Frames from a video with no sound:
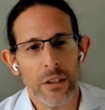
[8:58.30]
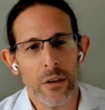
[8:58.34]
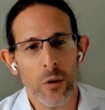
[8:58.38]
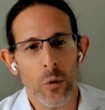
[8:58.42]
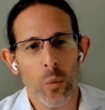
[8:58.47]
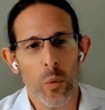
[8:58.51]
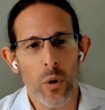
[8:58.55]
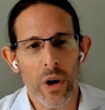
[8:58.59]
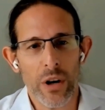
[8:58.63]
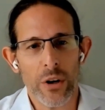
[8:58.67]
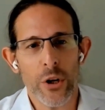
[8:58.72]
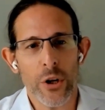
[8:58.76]

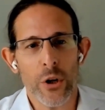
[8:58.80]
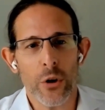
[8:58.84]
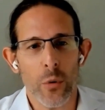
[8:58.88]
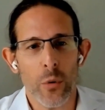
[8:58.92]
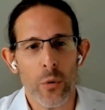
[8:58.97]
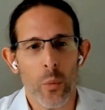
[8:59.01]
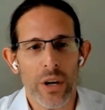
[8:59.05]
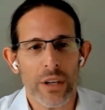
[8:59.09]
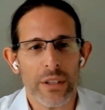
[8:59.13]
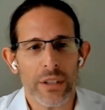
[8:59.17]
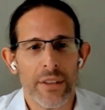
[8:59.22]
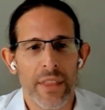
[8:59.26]

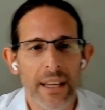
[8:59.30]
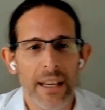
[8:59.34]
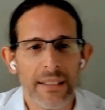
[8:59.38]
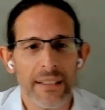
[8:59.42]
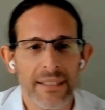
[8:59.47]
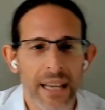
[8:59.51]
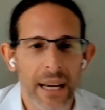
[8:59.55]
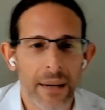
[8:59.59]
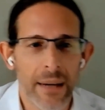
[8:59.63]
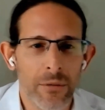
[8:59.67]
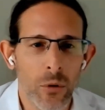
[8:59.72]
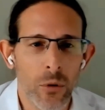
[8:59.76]
where things
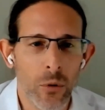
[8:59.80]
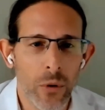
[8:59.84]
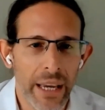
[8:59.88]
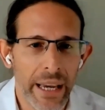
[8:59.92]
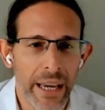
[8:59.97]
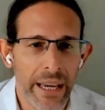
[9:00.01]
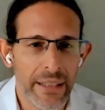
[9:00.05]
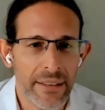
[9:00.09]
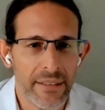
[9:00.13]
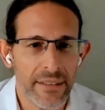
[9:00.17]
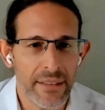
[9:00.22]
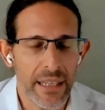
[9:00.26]
come to
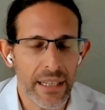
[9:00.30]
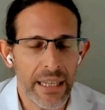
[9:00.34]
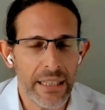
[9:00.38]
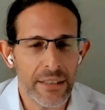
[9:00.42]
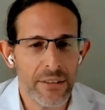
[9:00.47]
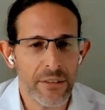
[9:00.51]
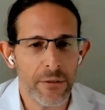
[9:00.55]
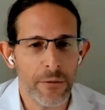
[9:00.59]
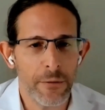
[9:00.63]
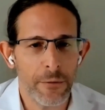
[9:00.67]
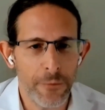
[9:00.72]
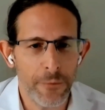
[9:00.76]
kids,
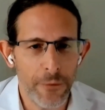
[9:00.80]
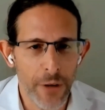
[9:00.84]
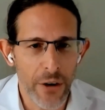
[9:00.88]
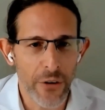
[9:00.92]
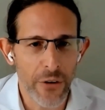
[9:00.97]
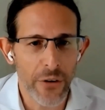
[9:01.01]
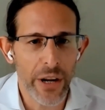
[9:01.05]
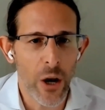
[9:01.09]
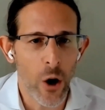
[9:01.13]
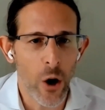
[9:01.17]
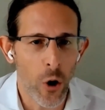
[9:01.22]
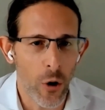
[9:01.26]
it's
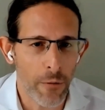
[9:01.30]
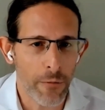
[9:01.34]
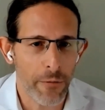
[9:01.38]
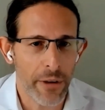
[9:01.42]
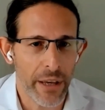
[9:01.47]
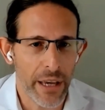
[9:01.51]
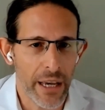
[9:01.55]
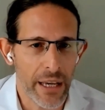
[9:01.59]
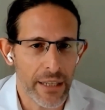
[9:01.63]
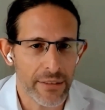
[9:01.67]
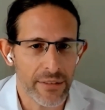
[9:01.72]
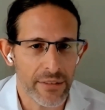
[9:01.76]
very
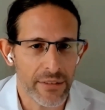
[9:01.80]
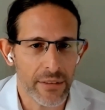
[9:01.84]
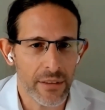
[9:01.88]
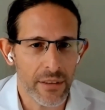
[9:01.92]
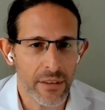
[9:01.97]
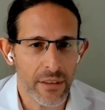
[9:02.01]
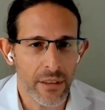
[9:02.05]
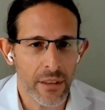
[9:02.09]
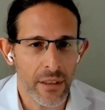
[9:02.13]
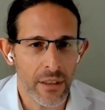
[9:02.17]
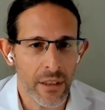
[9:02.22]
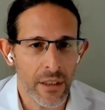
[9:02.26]
obvious
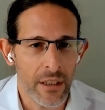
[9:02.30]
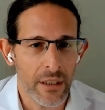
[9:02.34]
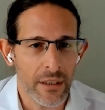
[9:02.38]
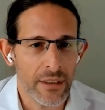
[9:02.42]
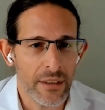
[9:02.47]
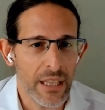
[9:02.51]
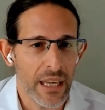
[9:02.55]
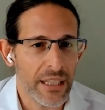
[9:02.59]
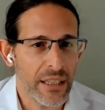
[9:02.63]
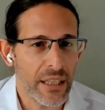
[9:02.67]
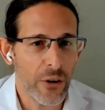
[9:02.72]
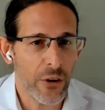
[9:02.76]

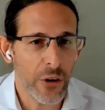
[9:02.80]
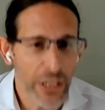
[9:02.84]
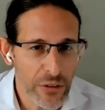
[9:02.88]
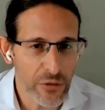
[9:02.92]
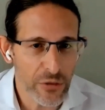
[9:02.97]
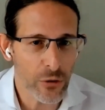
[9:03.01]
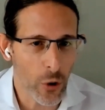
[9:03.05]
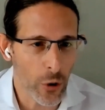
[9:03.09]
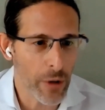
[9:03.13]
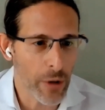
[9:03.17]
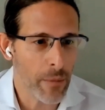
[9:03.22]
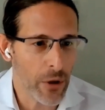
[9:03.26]
that there is
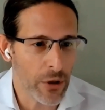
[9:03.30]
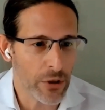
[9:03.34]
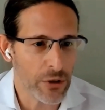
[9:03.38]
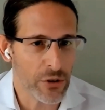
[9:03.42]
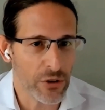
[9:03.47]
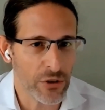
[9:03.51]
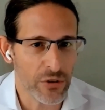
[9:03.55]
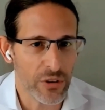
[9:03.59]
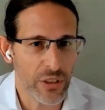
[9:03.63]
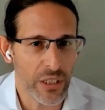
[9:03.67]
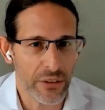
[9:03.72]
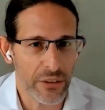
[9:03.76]
no emergency